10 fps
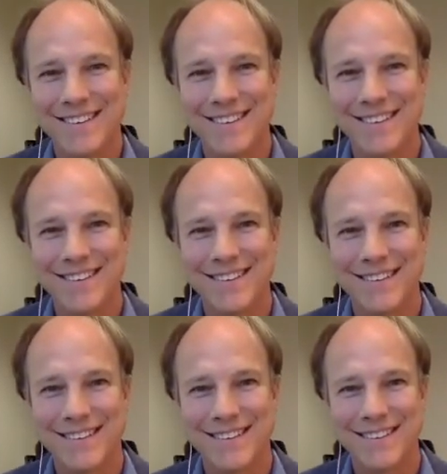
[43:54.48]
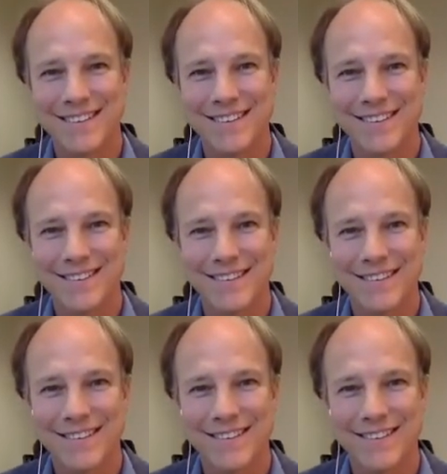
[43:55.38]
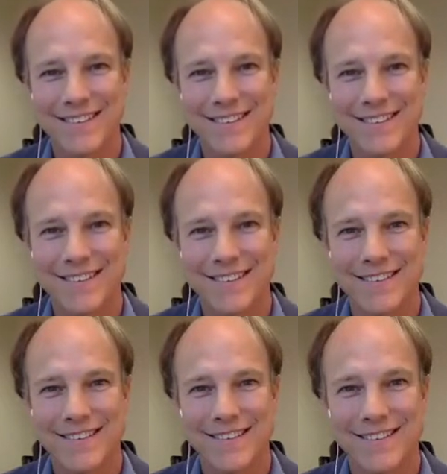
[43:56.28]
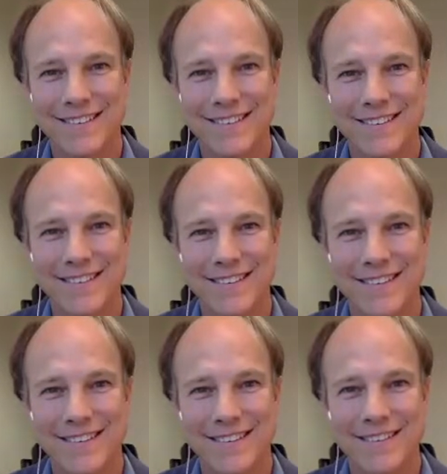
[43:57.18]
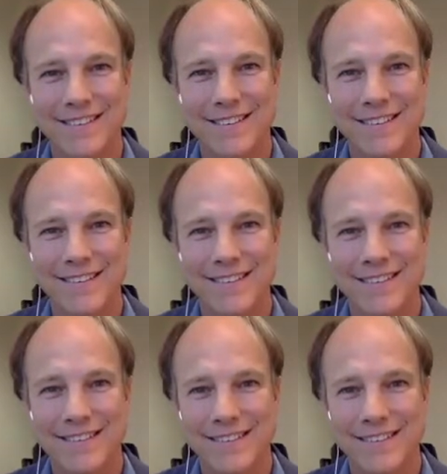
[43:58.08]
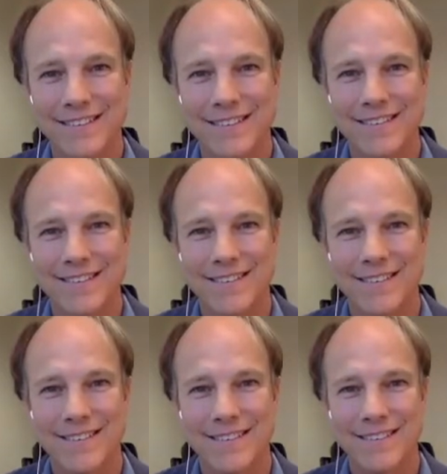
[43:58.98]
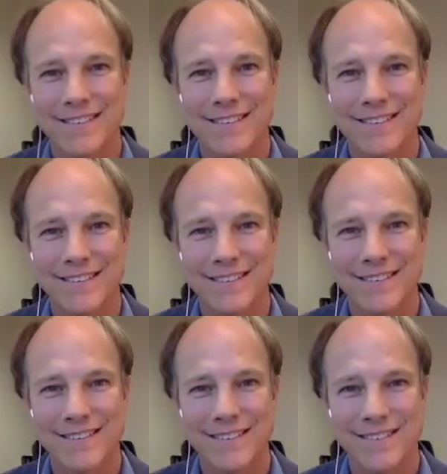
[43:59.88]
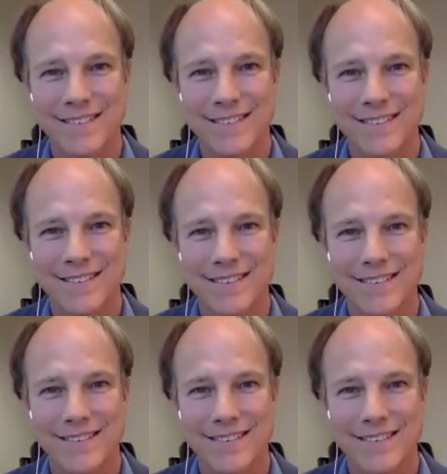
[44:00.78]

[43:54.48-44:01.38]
No words are spoken by the person on screen.